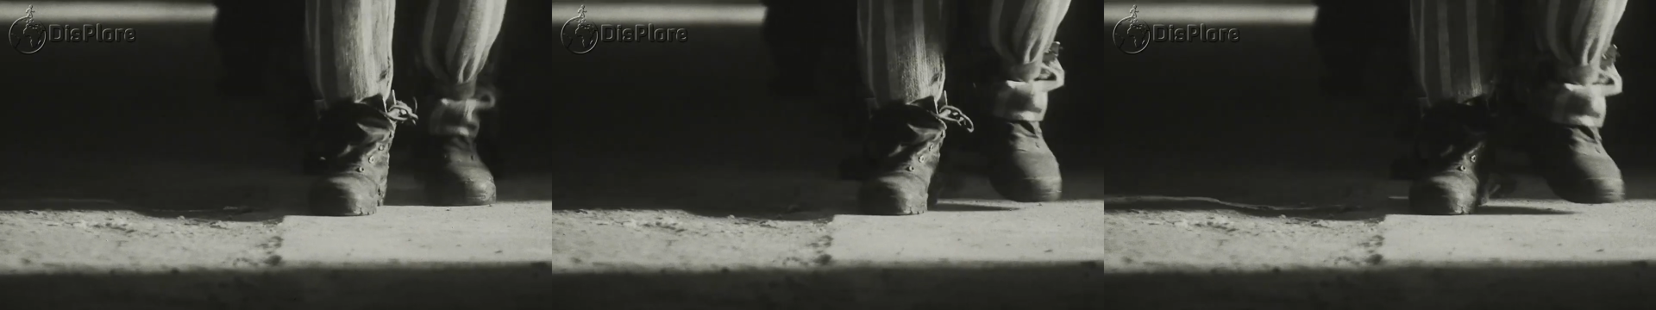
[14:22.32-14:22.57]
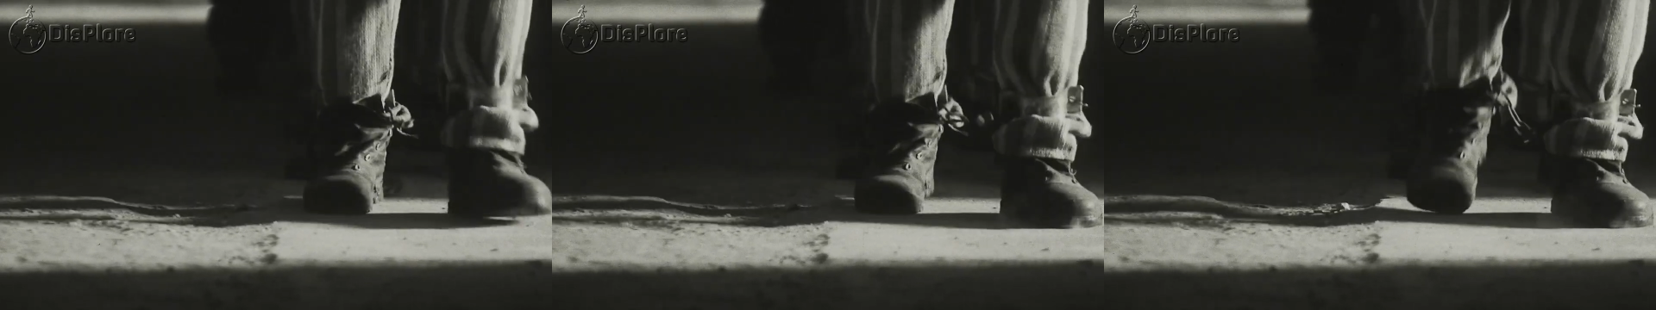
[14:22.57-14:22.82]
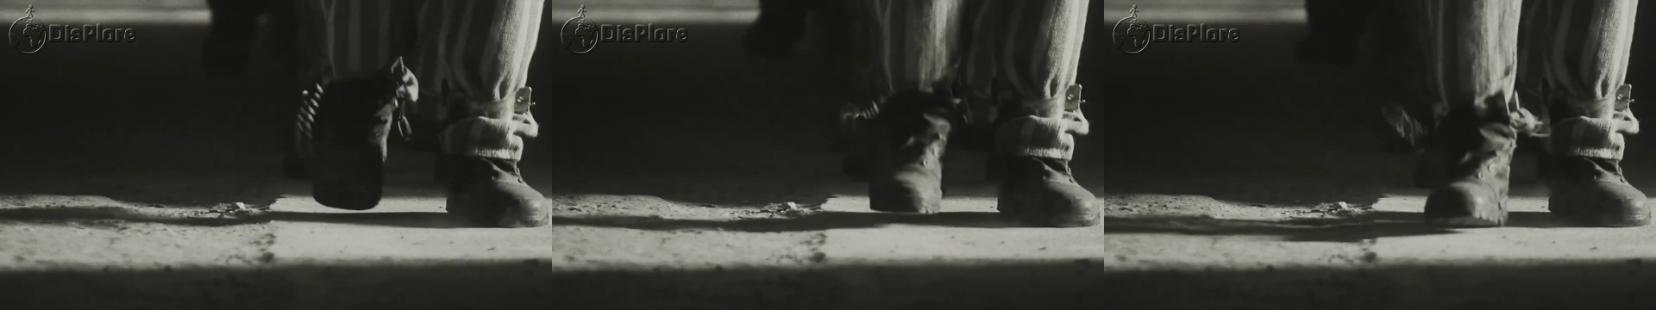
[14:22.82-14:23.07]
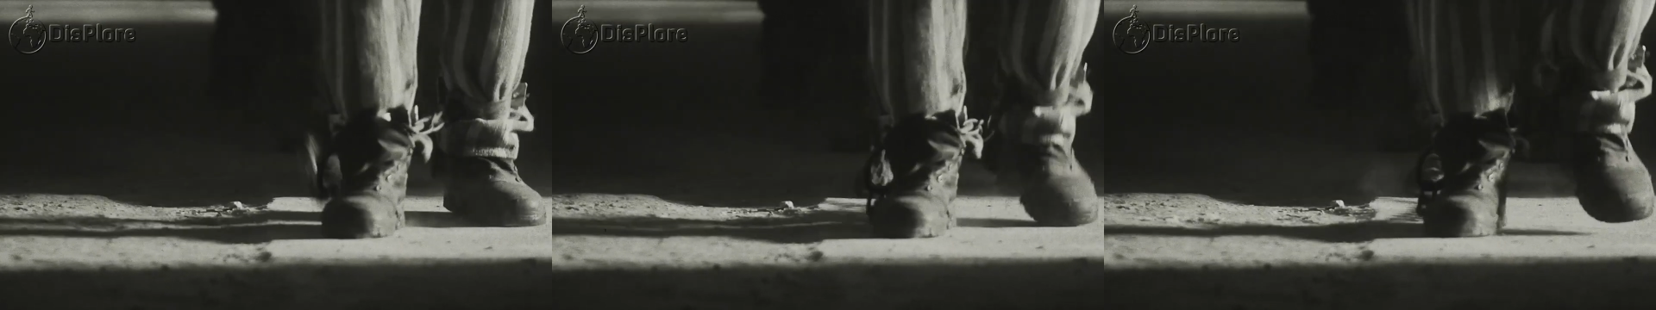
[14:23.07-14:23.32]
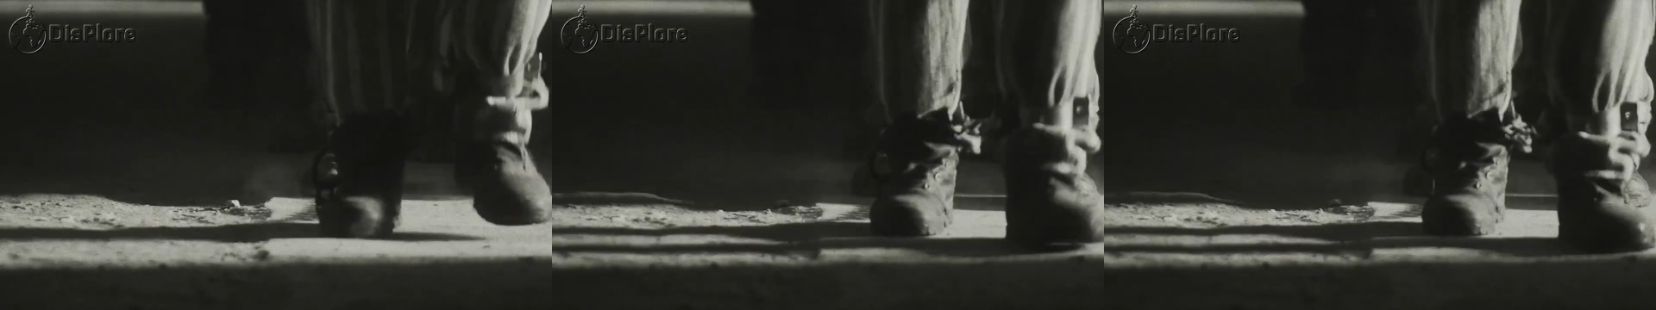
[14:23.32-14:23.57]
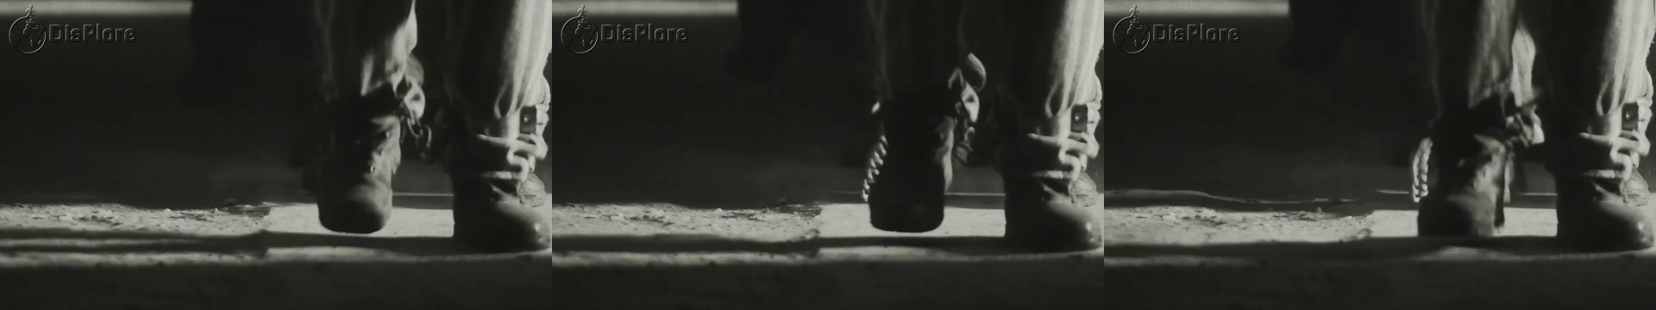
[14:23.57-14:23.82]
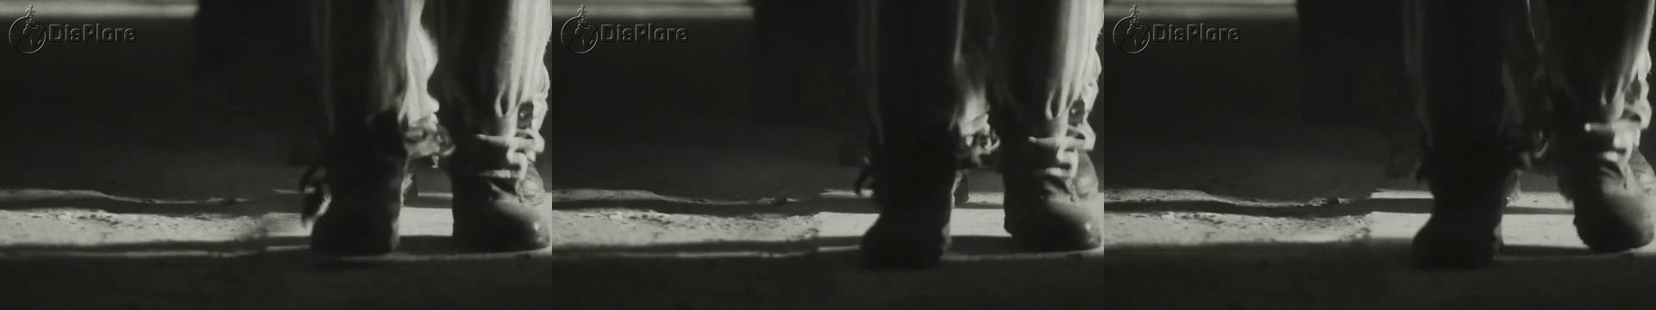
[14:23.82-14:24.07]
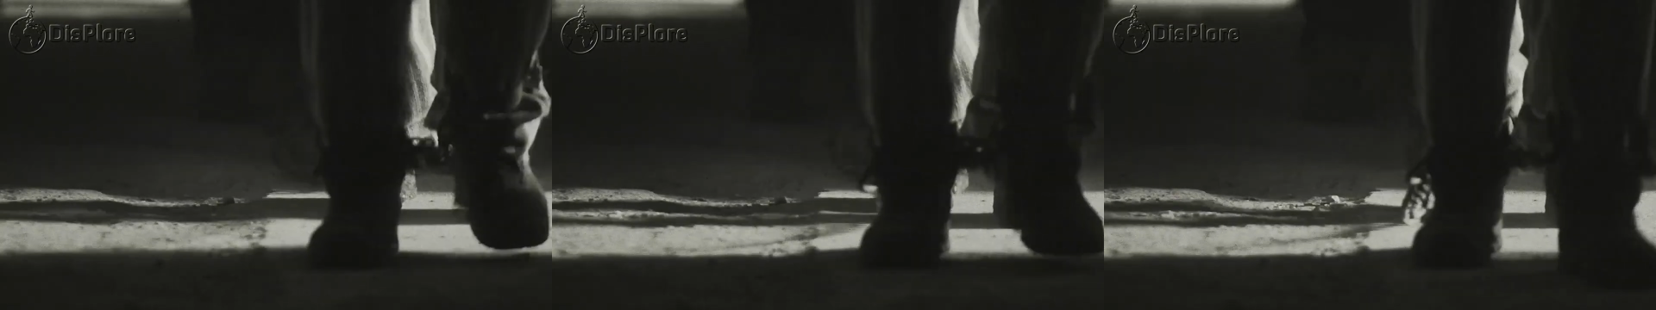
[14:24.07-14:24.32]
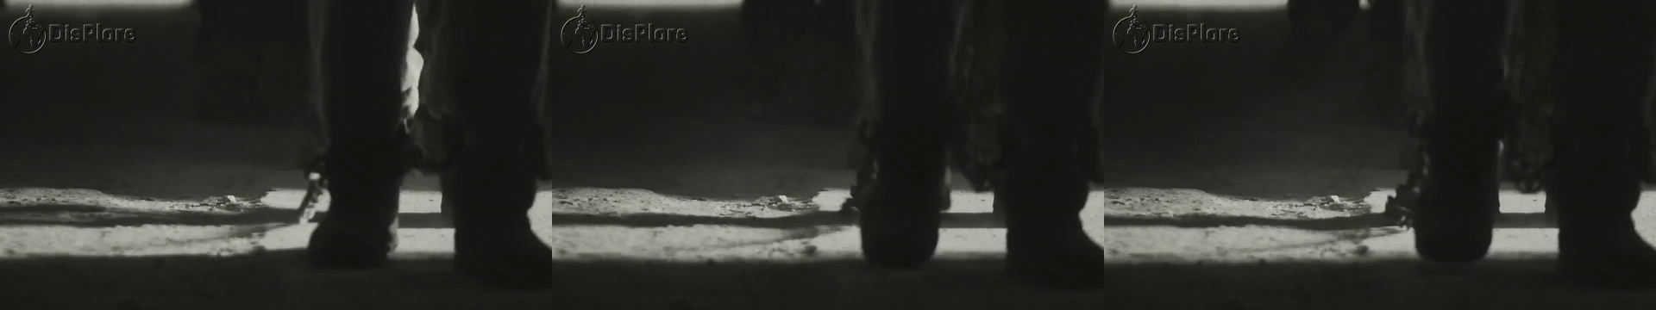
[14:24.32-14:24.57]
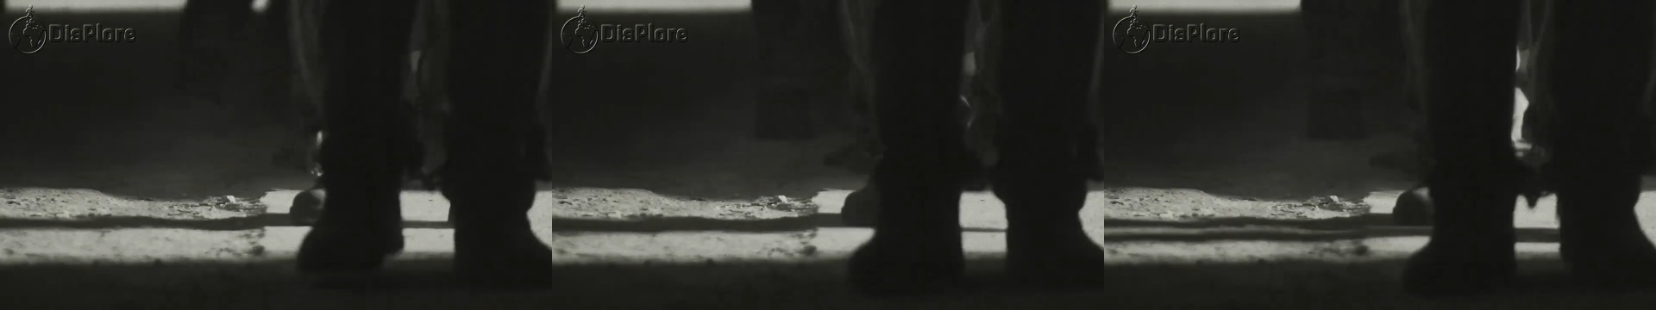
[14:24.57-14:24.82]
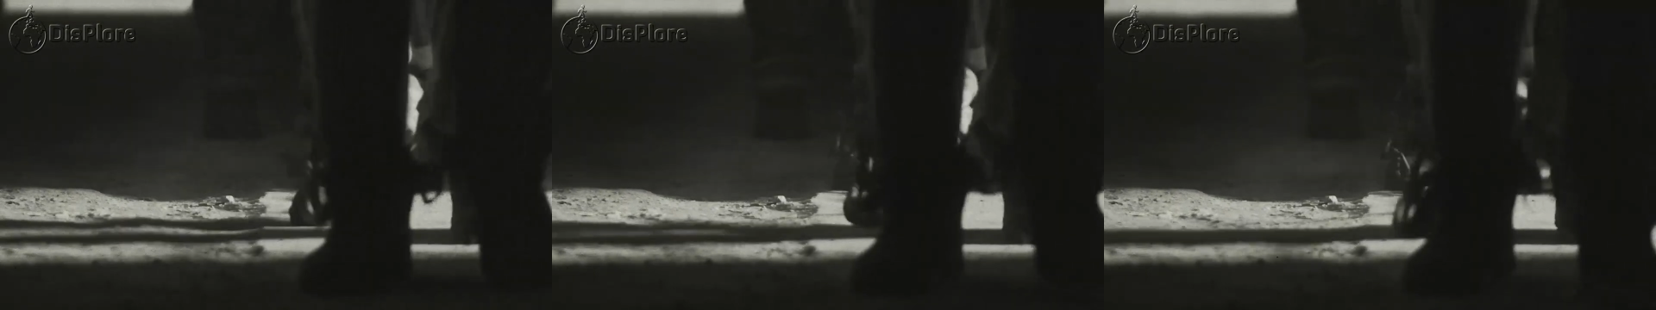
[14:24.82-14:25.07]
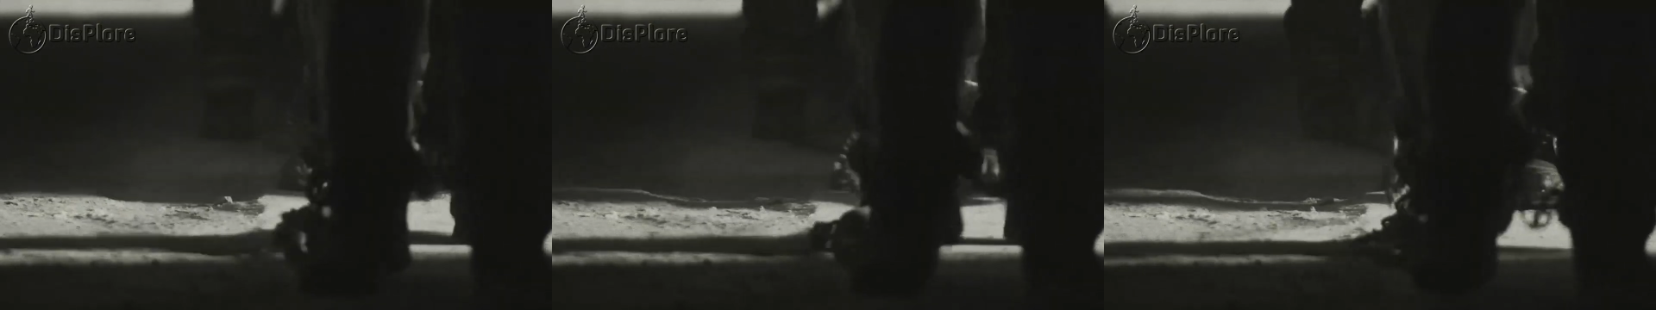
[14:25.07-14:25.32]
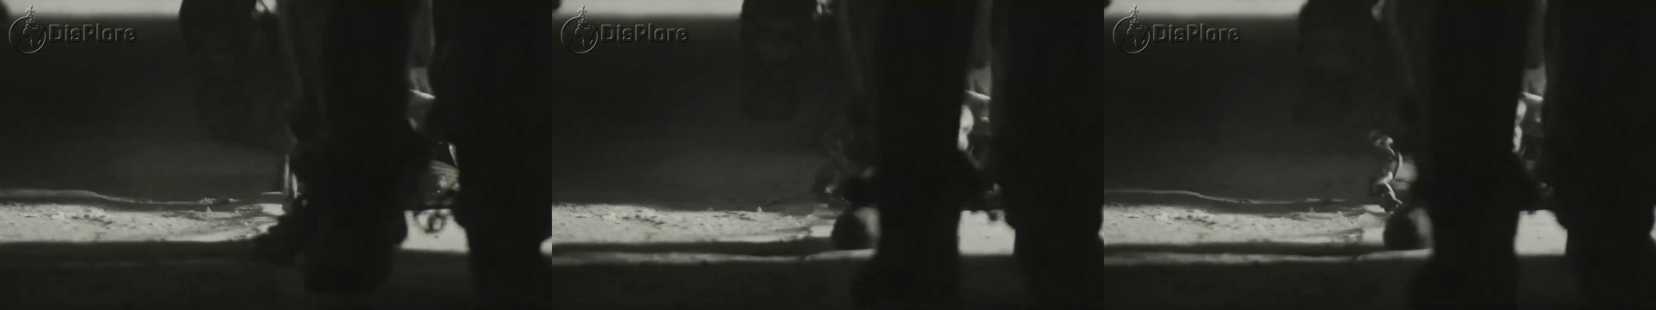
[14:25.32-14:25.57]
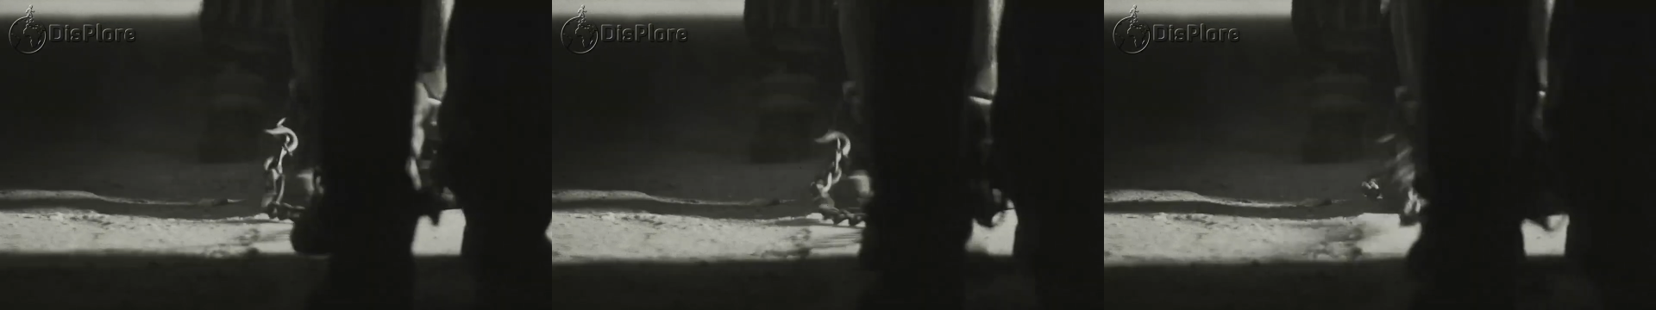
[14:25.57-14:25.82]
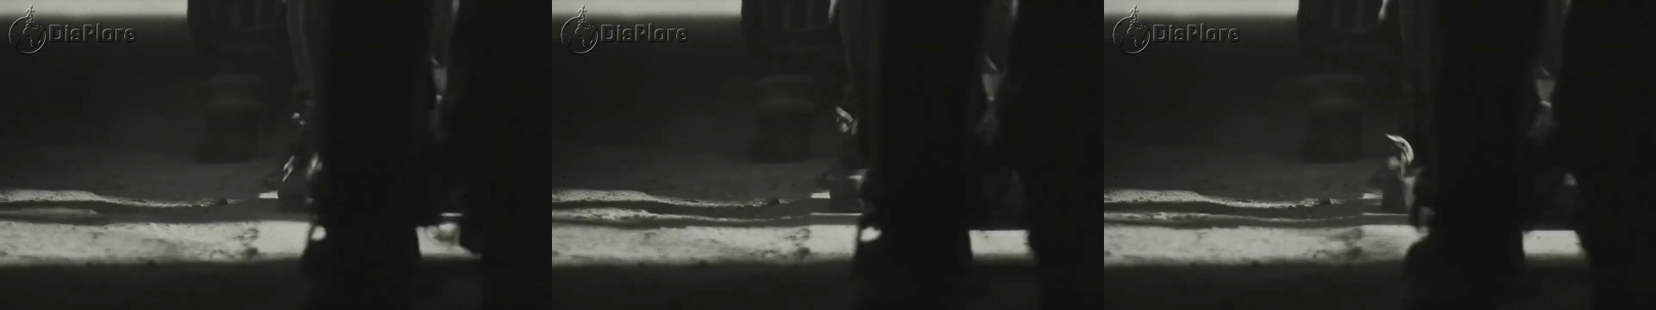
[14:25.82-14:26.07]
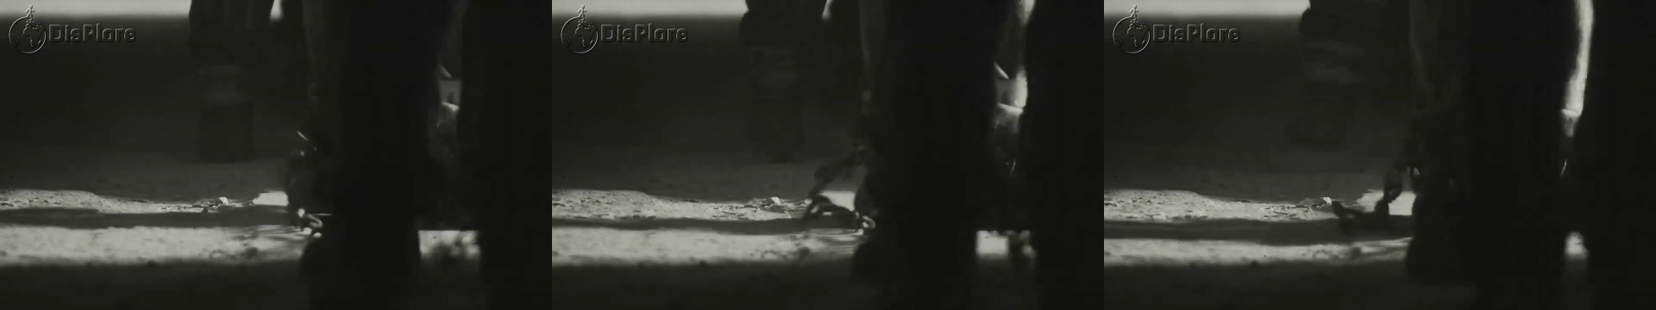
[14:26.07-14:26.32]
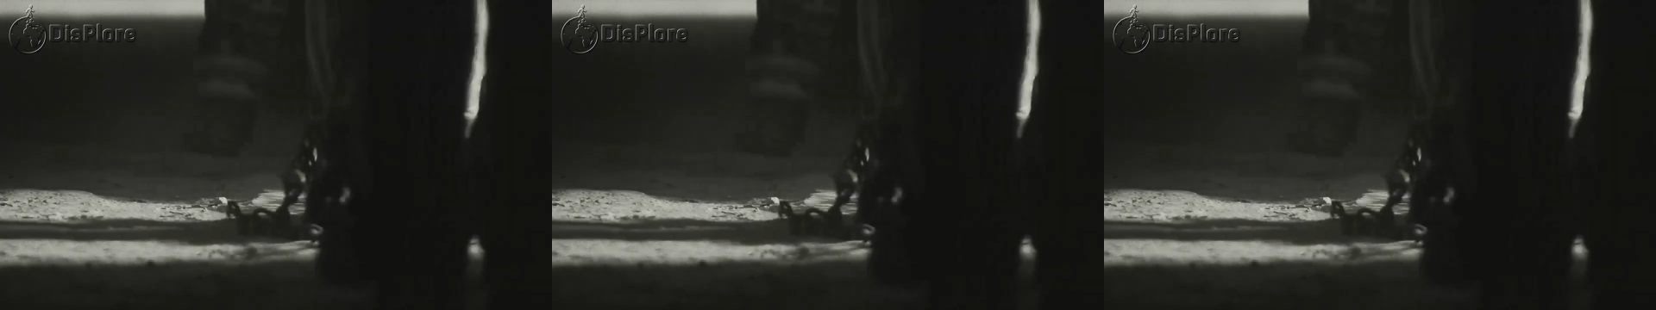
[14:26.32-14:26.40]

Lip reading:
[unreadable: no face in view]